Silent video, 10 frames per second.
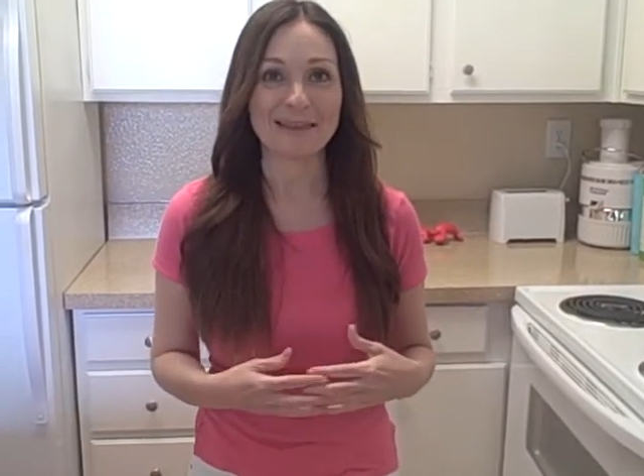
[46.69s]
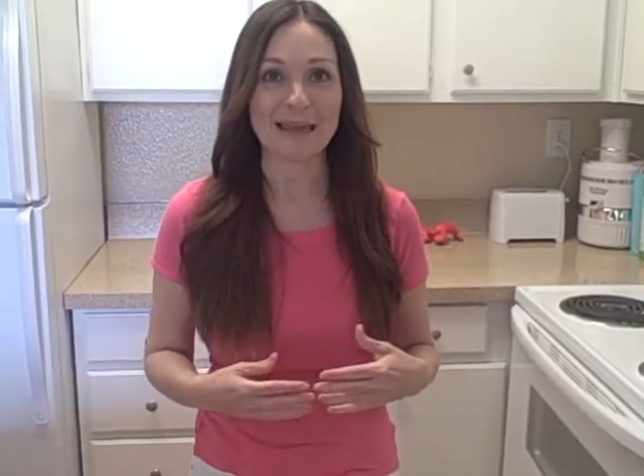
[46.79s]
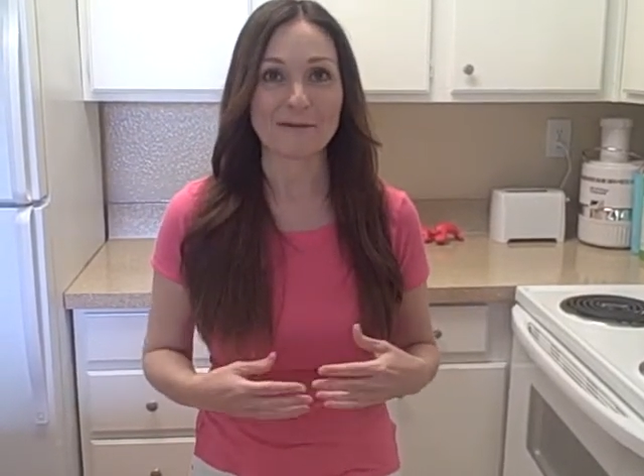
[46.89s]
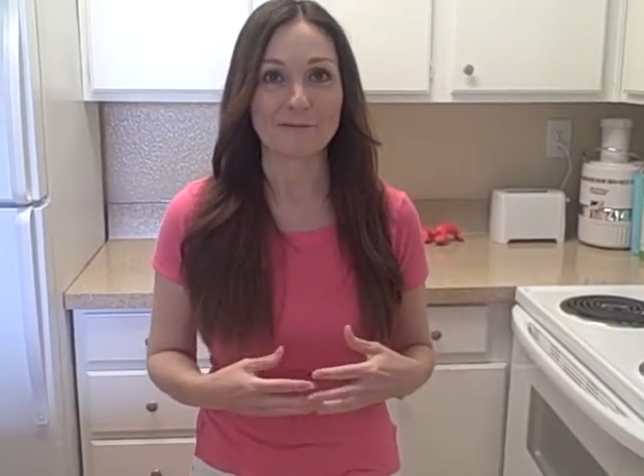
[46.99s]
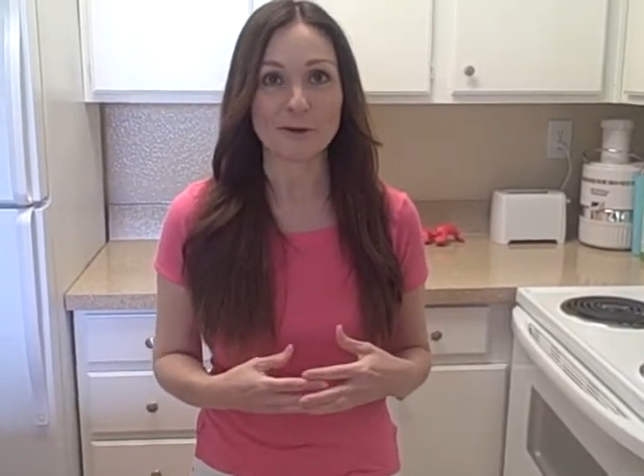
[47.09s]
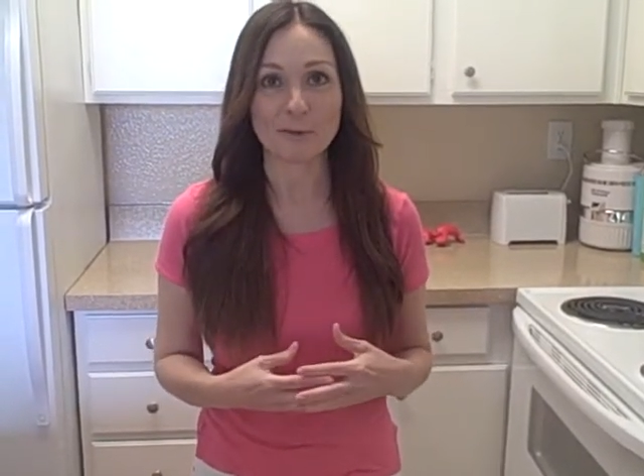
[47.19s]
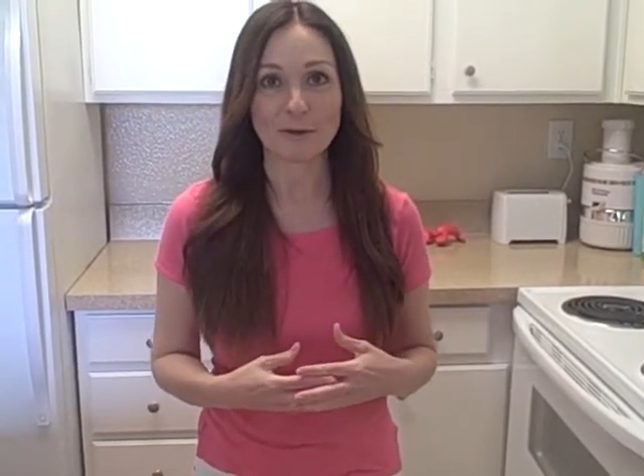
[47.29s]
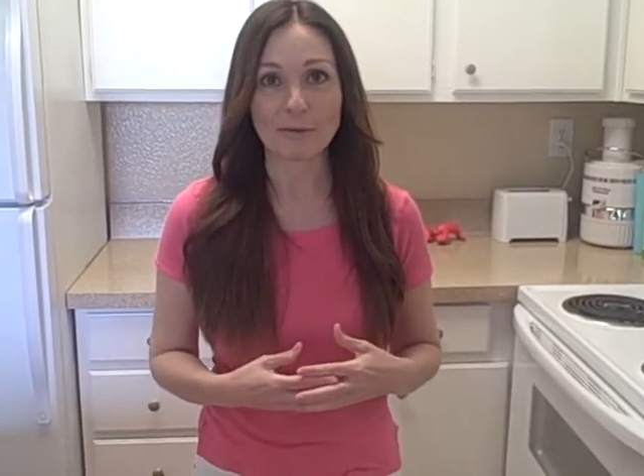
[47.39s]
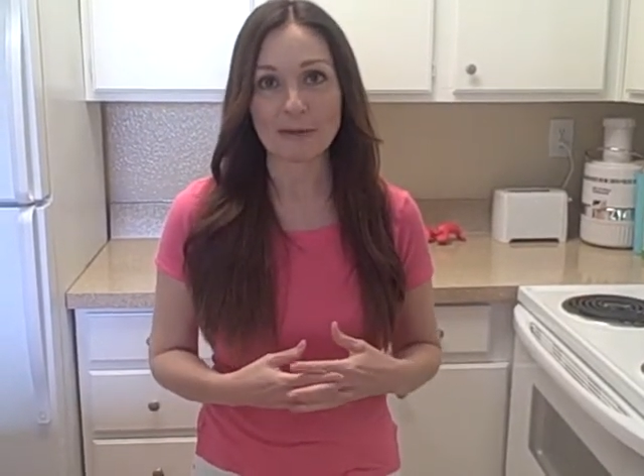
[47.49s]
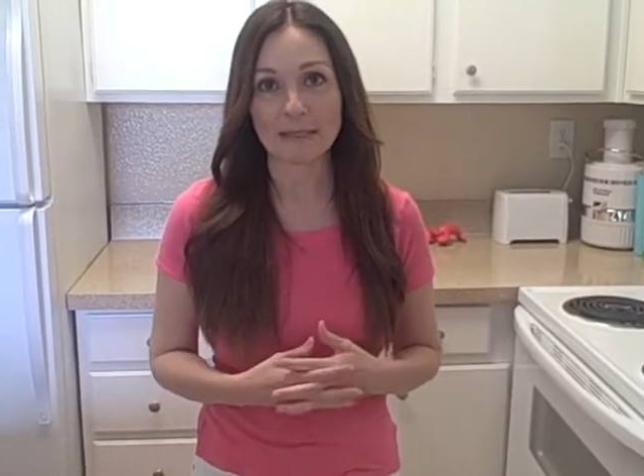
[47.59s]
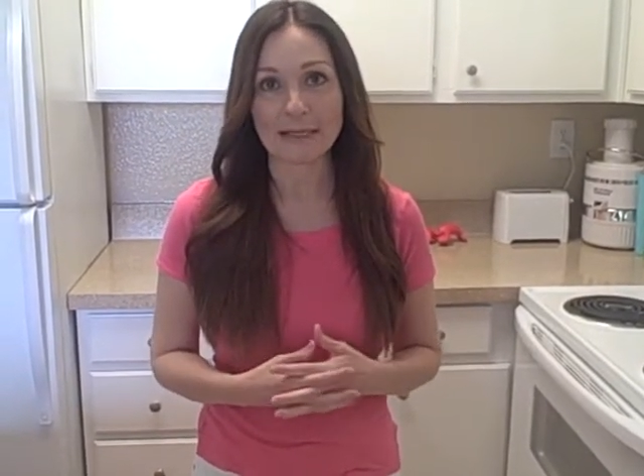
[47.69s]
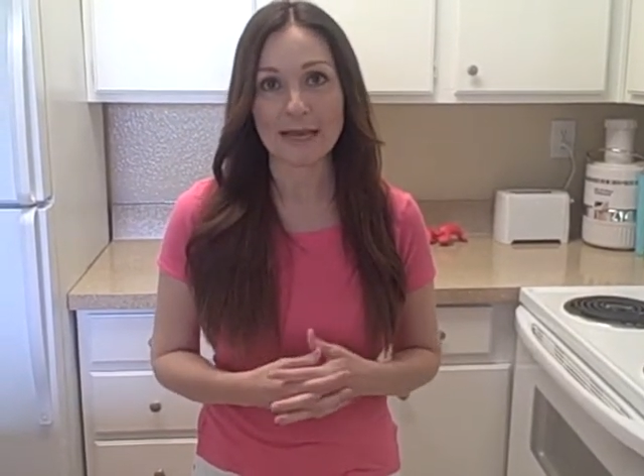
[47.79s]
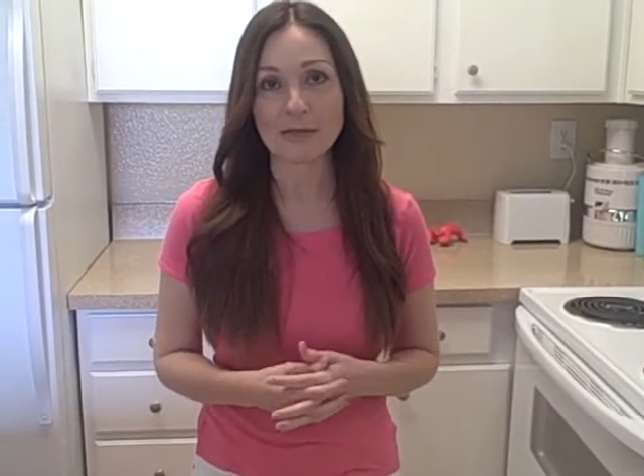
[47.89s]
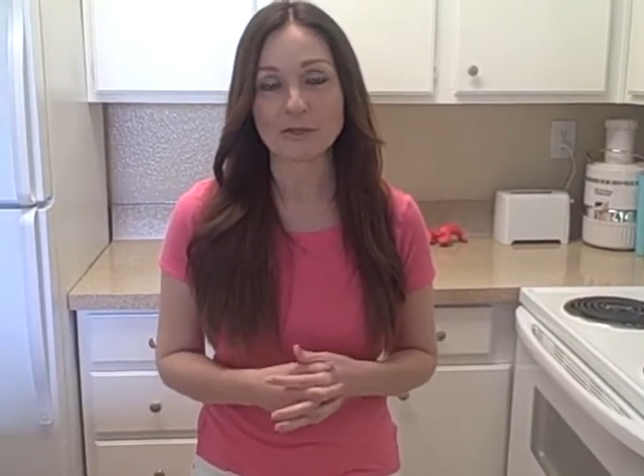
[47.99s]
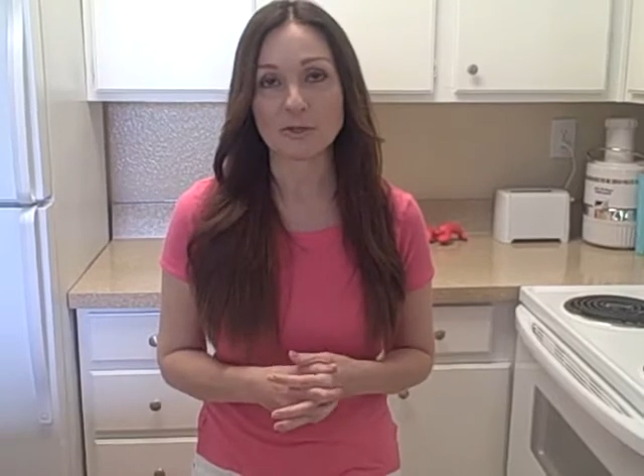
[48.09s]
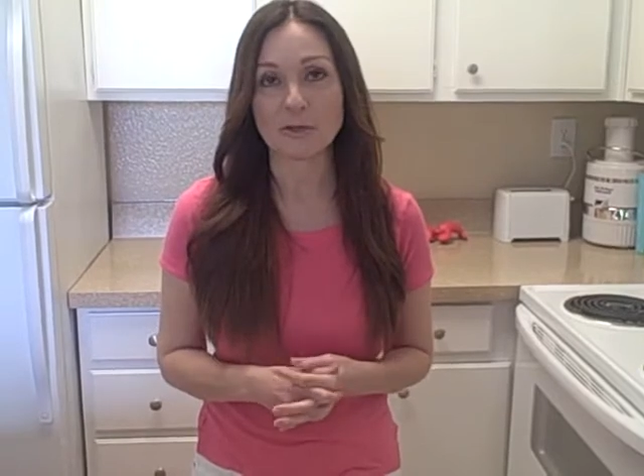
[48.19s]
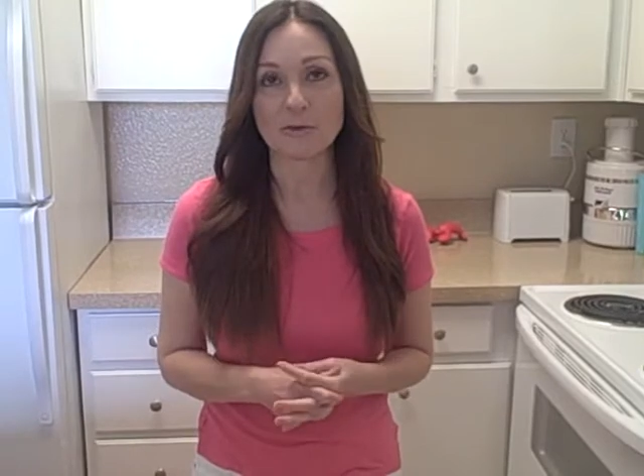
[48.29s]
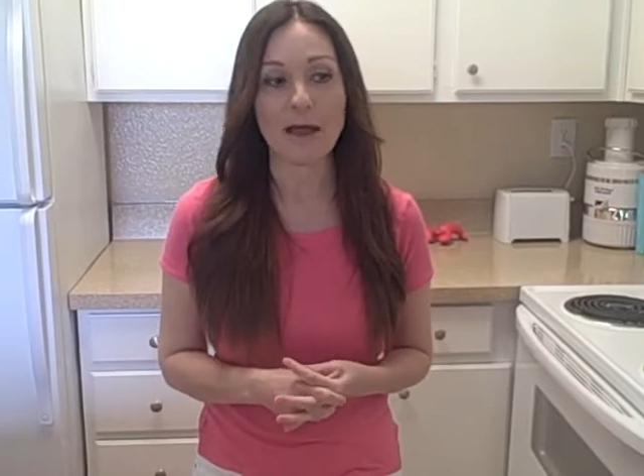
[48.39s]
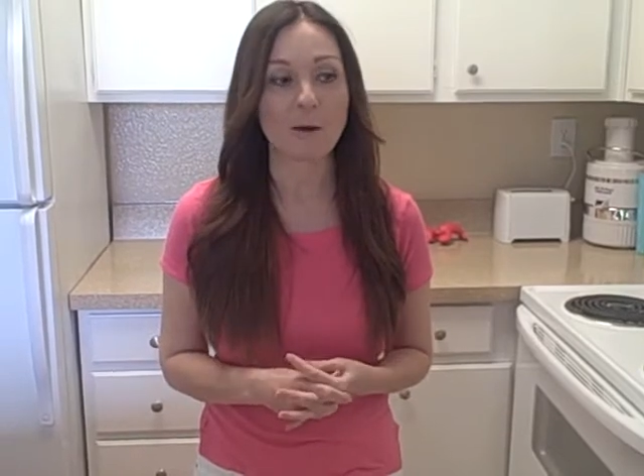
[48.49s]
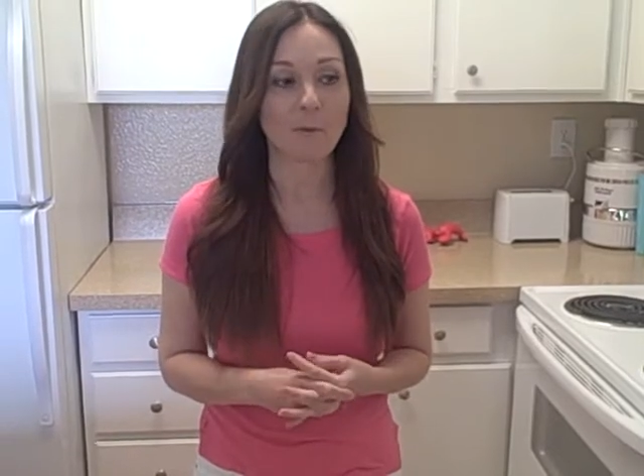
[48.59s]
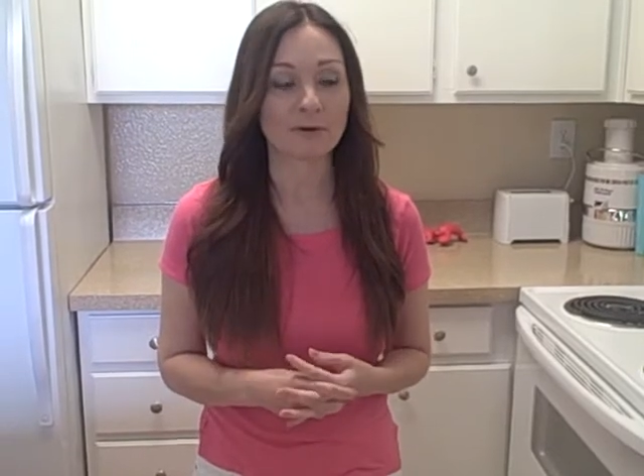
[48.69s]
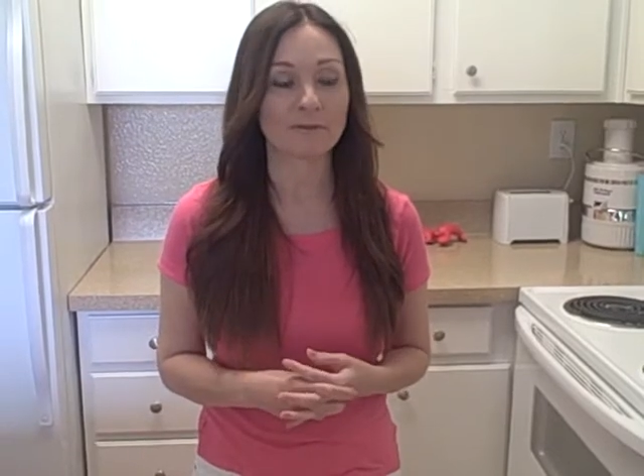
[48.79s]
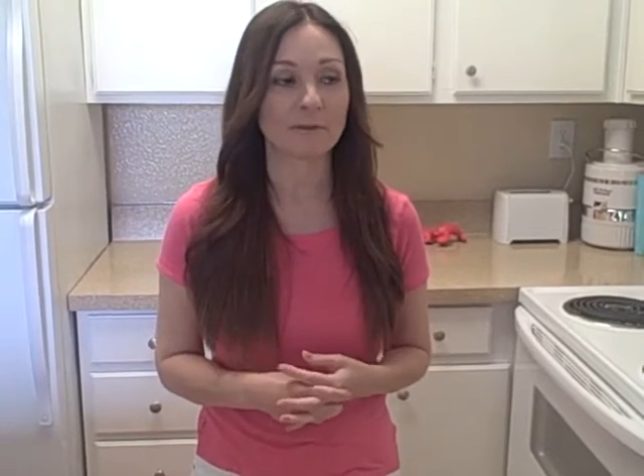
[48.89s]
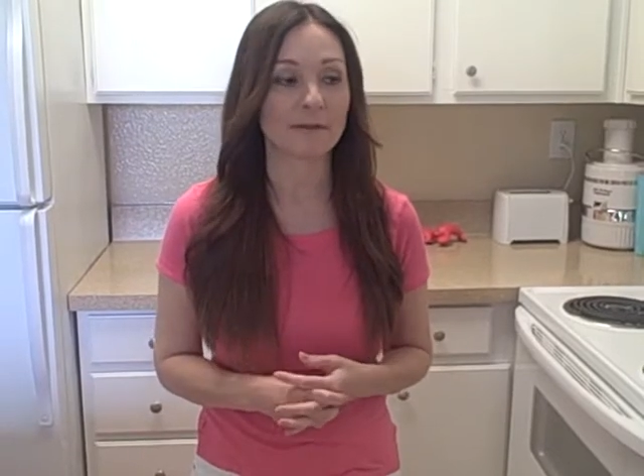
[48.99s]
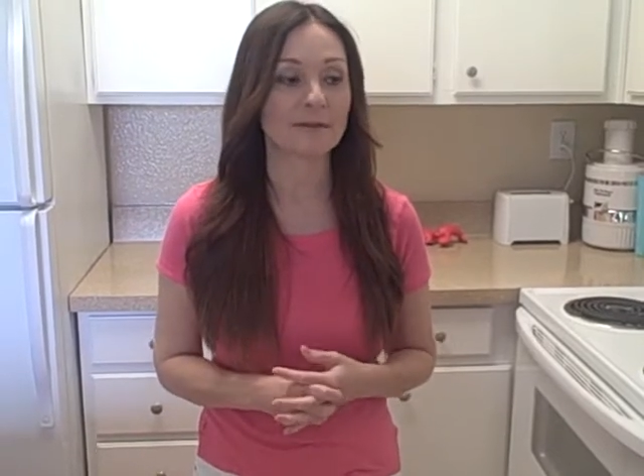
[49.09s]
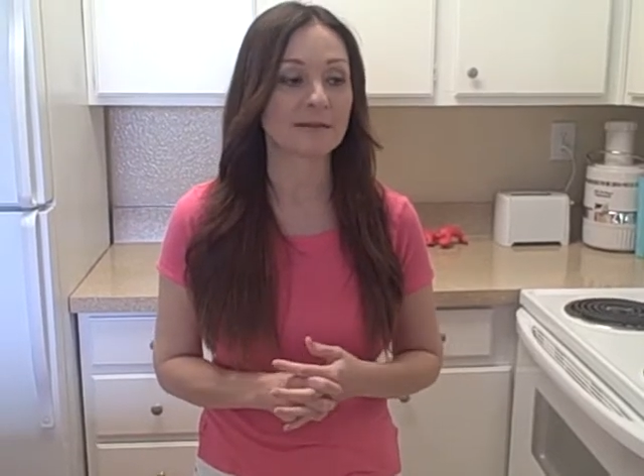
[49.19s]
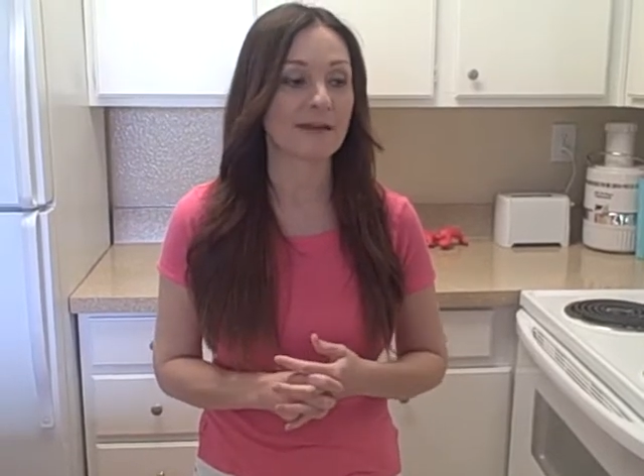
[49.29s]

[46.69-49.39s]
that up for you really quickly today and show you how wonderful it is.